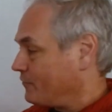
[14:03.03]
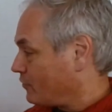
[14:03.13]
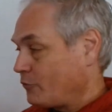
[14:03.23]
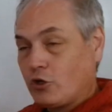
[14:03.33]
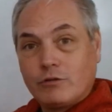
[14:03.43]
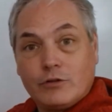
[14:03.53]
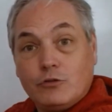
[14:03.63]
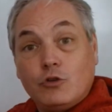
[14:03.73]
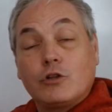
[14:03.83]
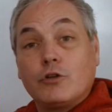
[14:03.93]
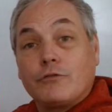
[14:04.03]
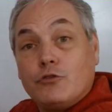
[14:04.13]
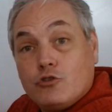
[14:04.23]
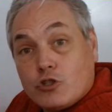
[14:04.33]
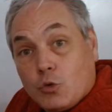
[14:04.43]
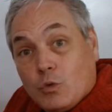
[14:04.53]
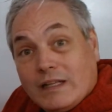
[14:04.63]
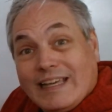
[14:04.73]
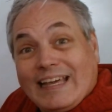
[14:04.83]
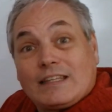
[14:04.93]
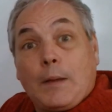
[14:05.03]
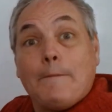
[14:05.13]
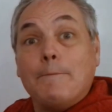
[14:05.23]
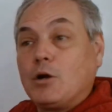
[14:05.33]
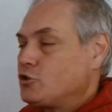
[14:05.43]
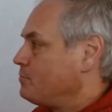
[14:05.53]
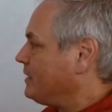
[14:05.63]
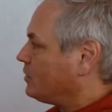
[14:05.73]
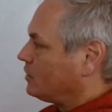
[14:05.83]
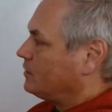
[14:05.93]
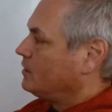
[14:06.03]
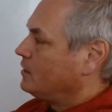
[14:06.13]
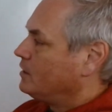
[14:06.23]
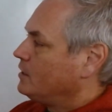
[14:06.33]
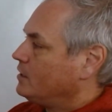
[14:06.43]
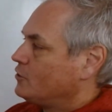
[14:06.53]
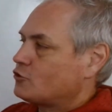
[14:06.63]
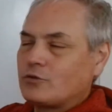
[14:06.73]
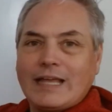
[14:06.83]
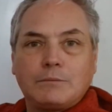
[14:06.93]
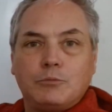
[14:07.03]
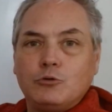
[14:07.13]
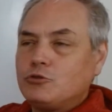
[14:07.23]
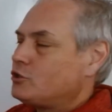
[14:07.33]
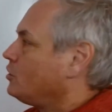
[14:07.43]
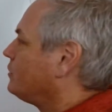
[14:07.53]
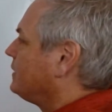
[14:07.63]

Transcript: from the nuclear fusion will get much bigger. So that blue star